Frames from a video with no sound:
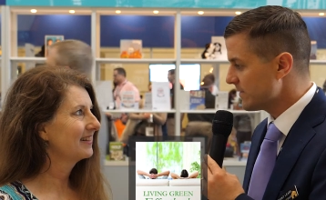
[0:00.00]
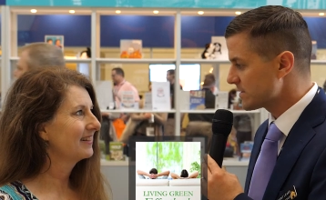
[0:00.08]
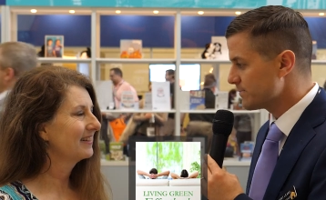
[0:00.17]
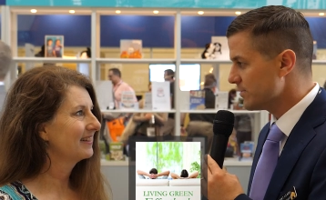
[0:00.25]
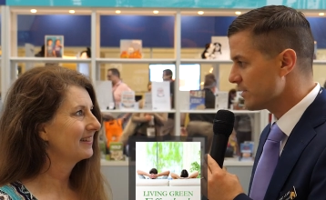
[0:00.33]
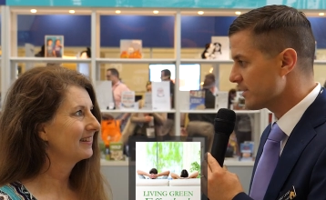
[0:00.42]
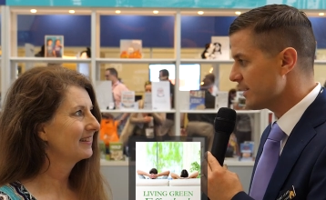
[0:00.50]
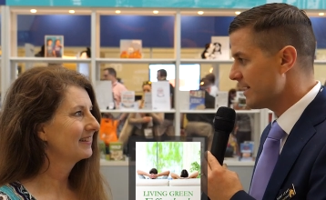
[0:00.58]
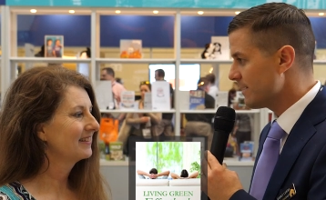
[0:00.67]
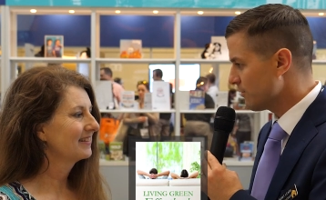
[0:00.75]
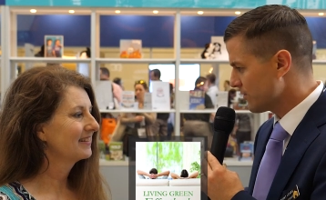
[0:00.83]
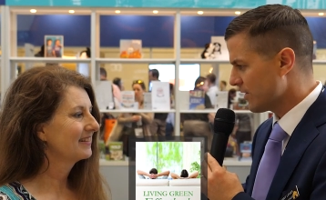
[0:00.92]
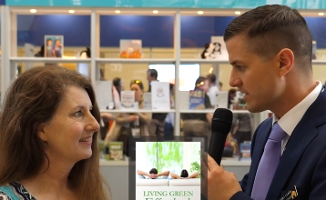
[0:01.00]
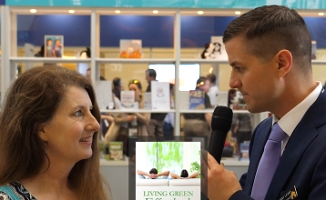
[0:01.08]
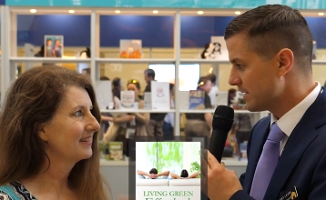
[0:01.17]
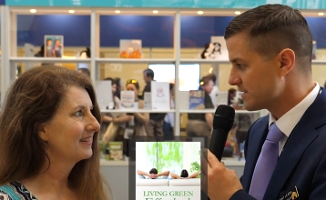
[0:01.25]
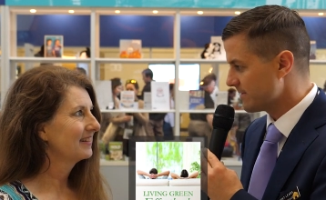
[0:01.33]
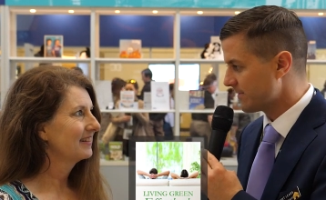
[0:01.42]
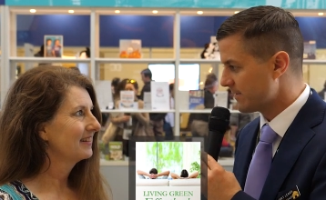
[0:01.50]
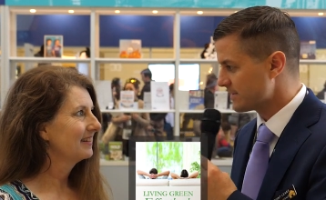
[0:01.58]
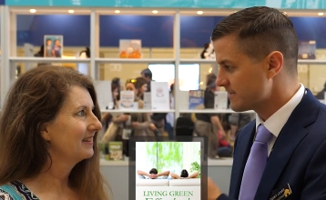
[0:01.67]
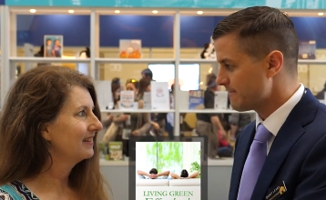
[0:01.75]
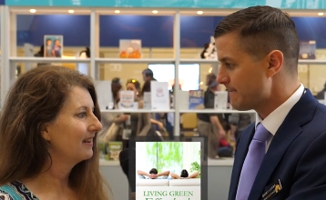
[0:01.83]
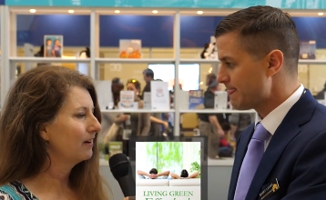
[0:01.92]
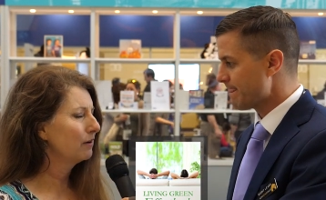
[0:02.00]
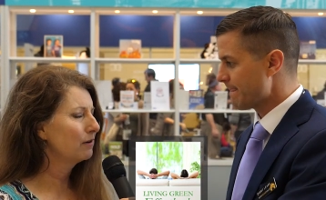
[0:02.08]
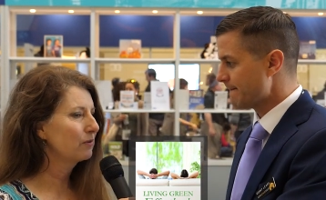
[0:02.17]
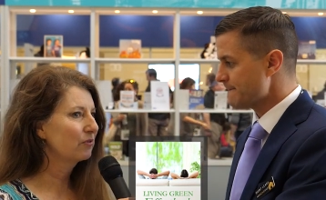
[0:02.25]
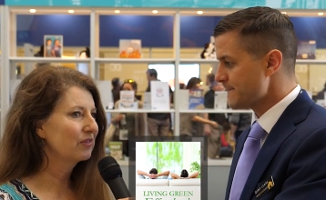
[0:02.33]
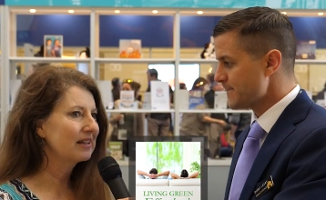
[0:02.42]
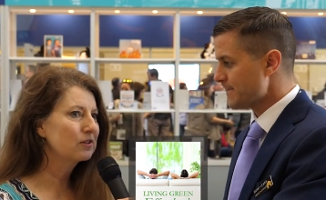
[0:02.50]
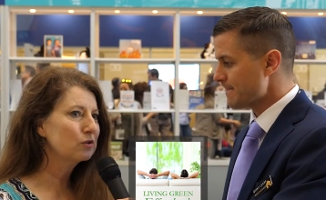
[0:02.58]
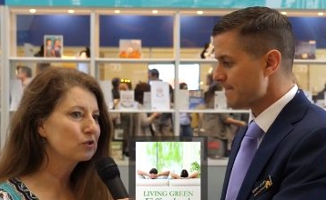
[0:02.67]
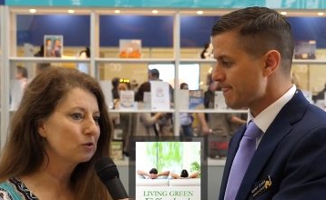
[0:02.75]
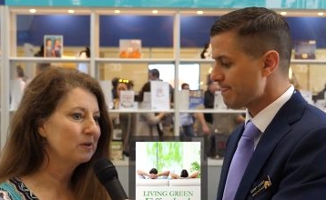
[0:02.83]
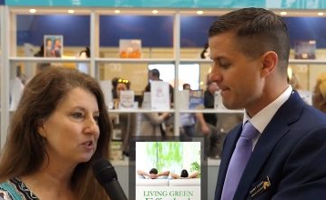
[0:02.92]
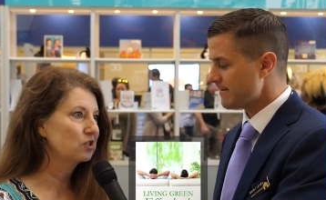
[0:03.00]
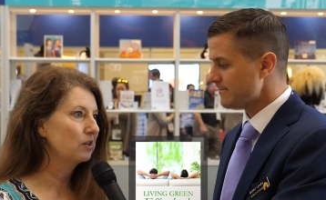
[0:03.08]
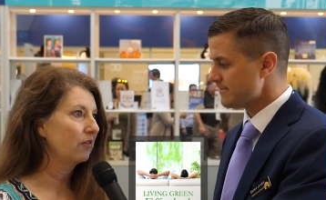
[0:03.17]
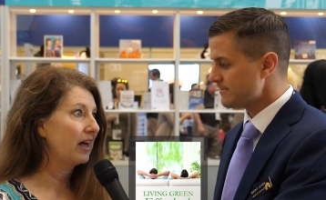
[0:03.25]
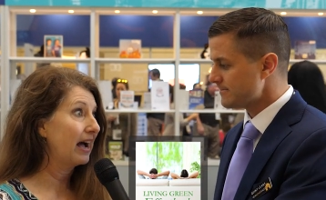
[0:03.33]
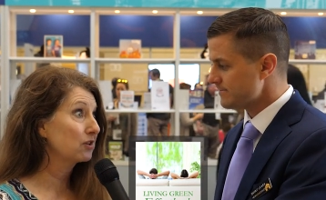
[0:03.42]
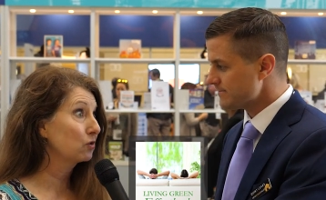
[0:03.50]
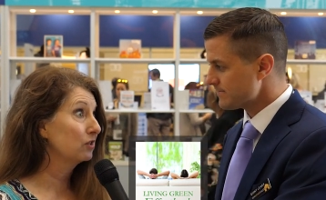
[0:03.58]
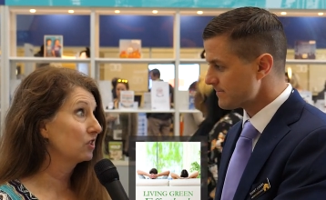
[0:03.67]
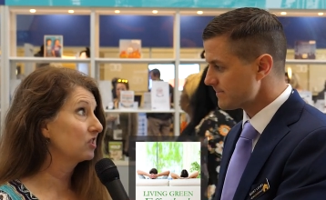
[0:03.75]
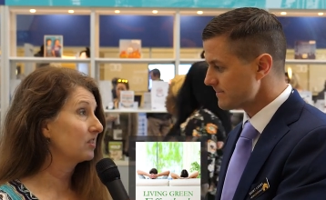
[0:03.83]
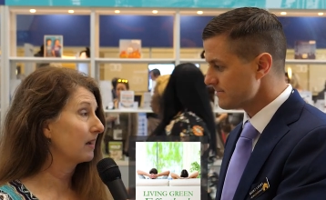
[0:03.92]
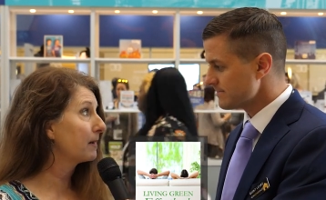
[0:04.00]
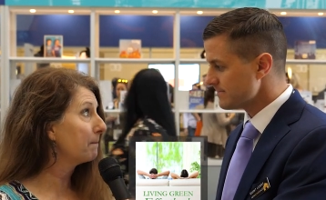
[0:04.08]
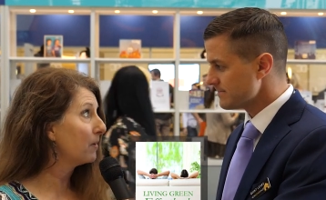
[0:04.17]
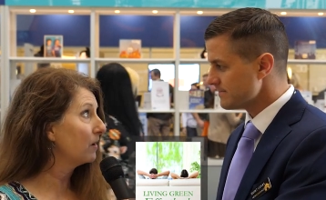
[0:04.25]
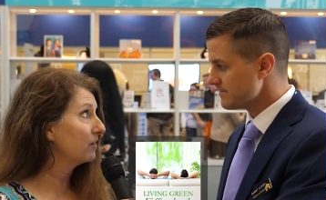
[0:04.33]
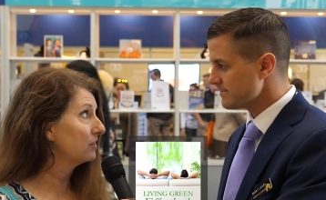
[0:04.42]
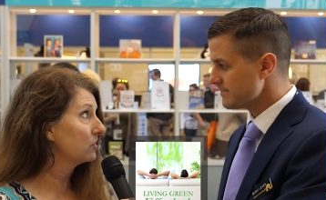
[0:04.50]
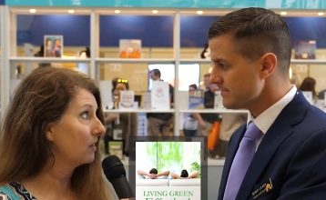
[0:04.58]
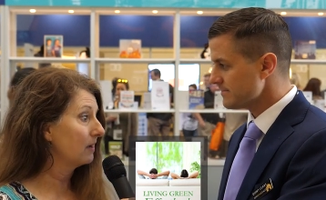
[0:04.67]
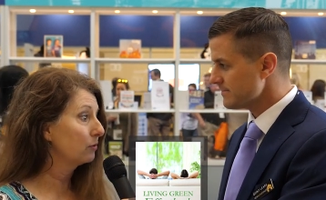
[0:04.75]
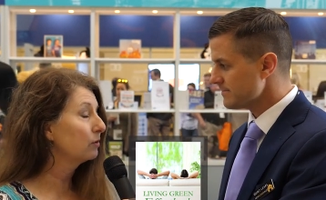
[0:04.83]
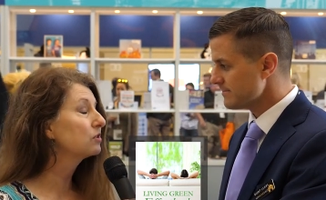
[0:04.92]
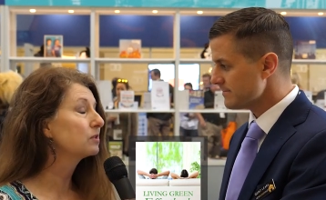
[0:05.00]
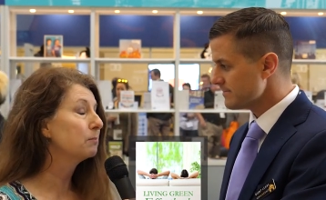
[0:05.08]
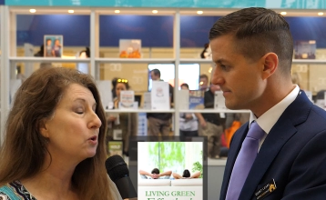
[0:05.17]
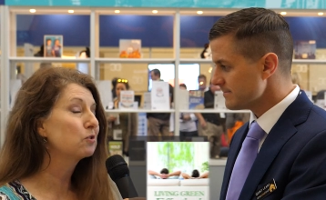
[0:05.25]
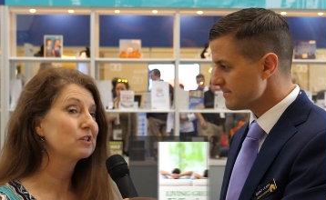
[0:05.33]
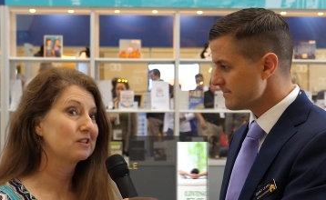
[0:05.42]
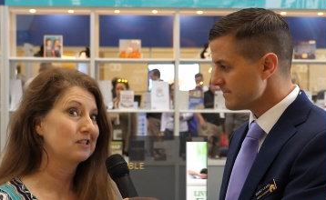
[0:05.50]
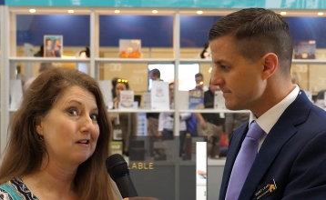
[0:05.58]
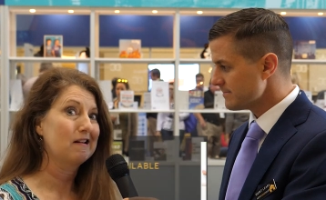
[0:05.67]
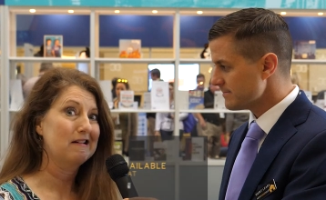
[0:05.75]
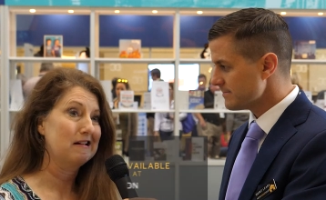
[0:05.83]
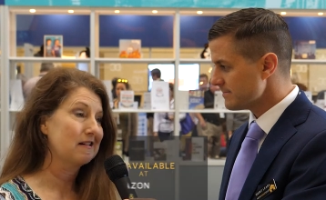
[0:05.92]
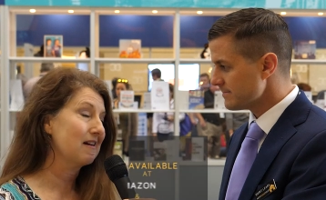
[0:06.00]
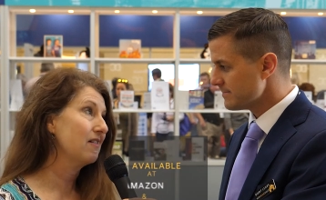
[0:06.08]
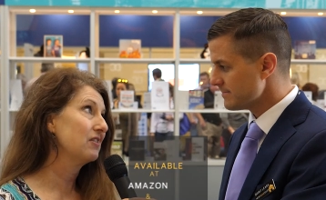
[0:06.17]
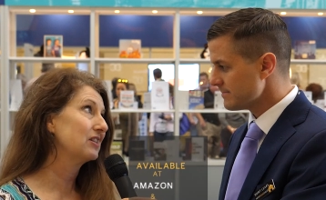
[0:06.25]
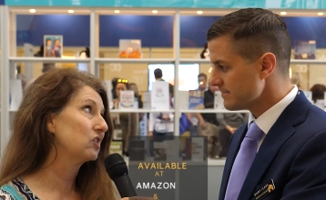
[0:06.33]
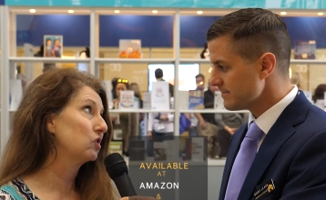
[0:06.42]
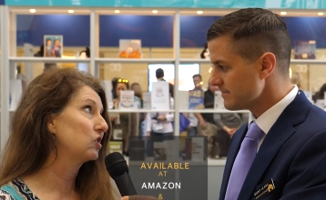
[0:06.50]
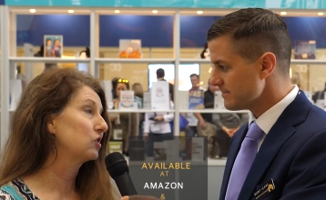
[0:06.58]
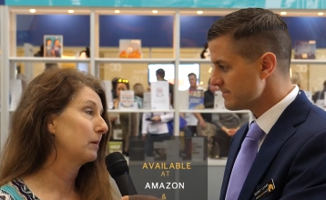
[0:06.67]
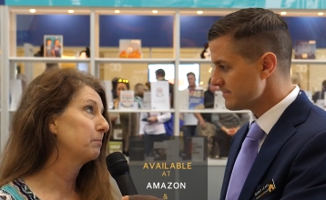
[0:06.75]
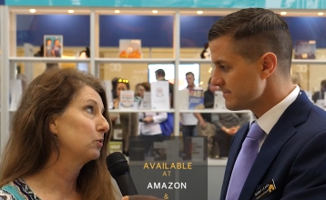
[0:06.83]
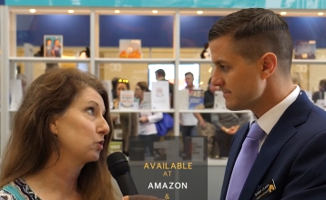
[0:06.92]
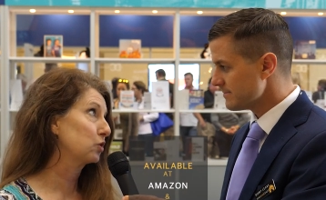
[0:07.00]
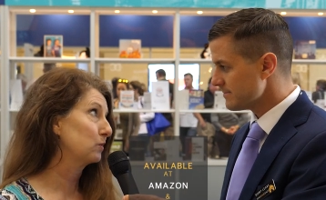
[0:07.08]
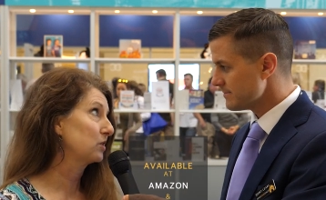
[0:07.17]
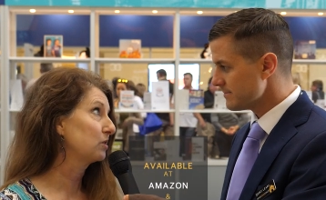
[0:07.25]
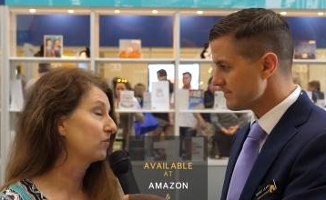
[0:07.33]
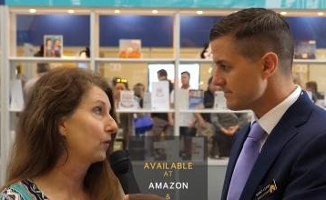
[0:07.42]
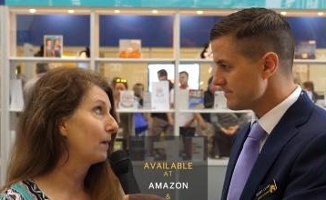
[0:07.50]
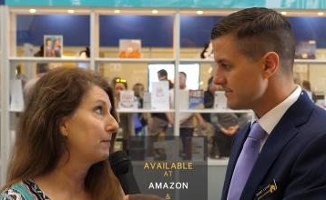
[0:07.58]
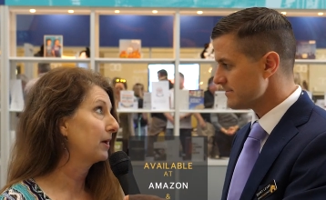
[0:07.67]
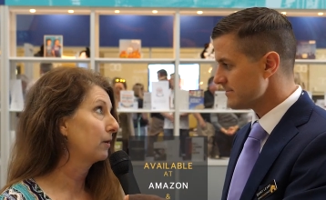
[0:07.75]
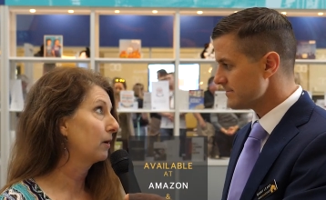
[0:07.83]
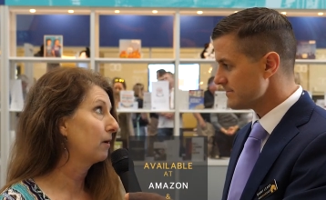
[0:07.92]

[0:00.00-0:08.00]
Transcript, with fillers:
Speaker 1: of this book, and then we'll talk about some other things.
Speaker 2: Oh, thank you so much. Yeah, actually, the second part of the title is the most exciting, and this is Simple Choices for a Better